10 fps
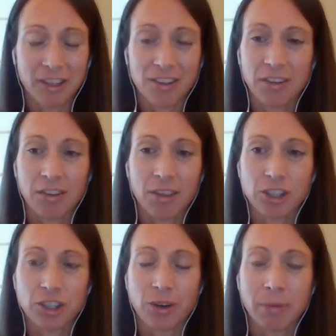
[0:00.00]
this is the
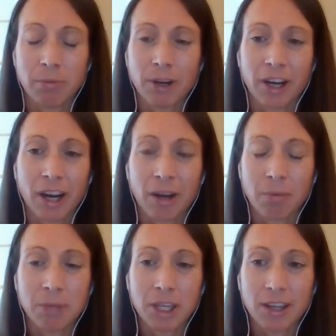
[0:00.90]
shoe I'm bringing
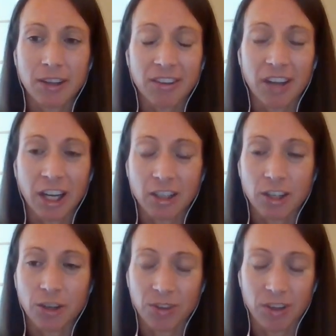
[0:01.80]
because I can
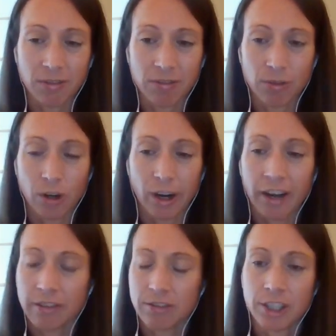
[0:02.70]
use it for
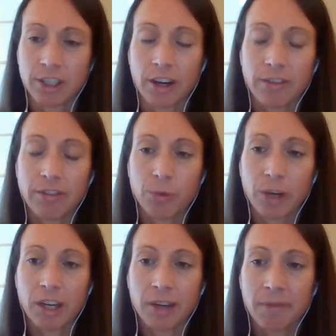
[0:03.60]
every run of the
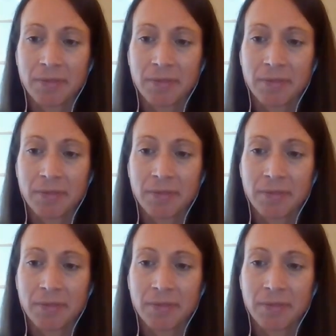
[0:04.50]
week.